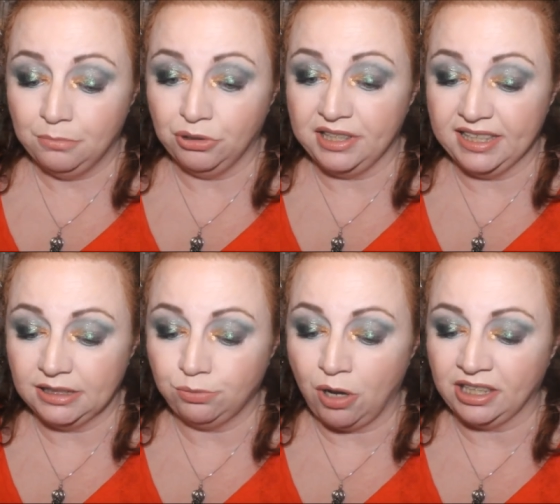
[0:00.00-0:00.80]
but
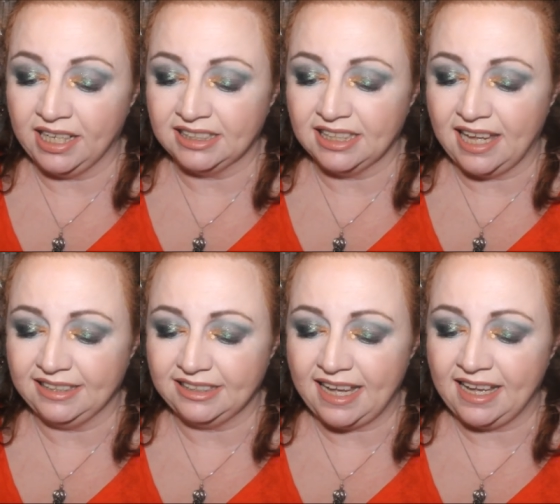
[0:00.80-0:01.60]
this one is
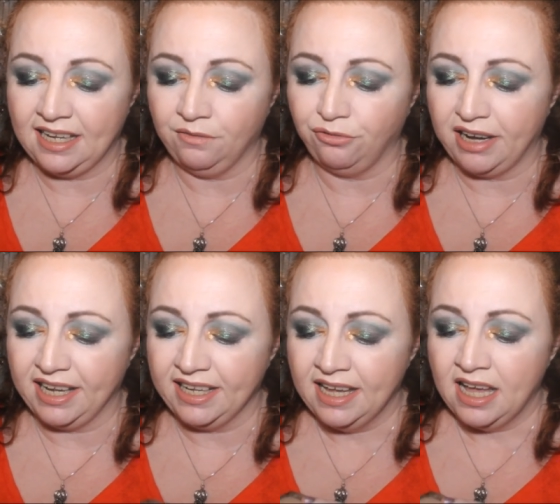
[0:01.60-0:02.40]
light
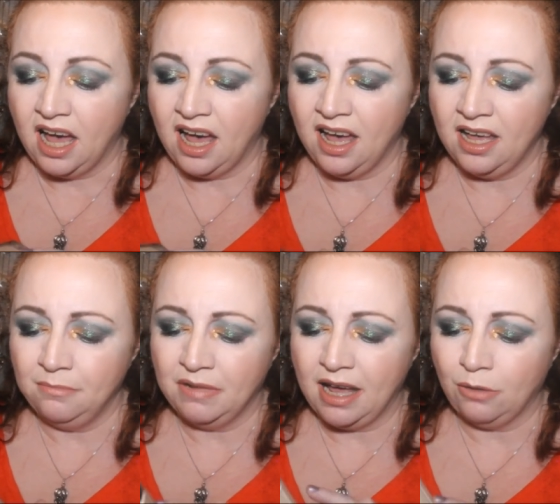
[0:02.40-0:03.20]
ivory.
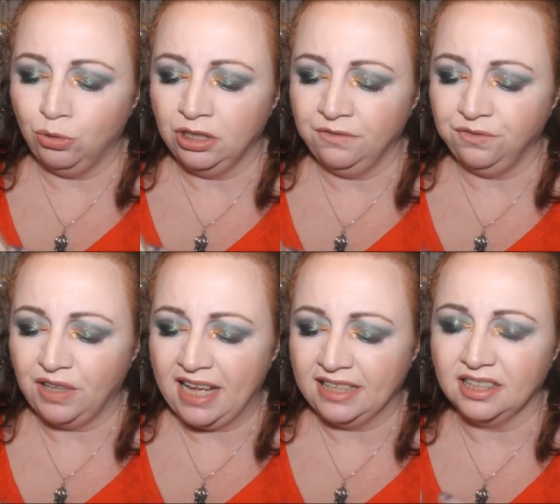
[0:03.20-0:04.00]
Um, I would have
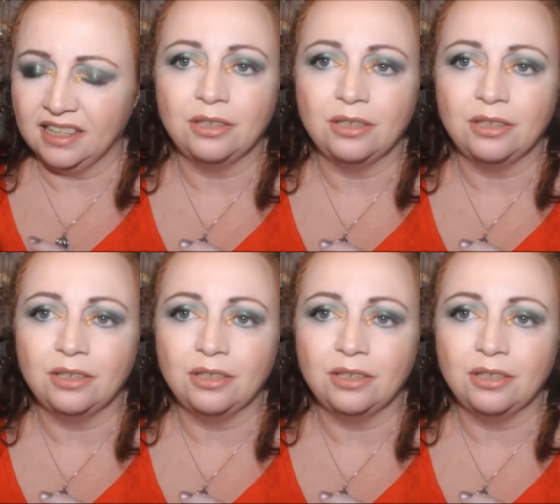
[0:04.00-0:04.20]
liked a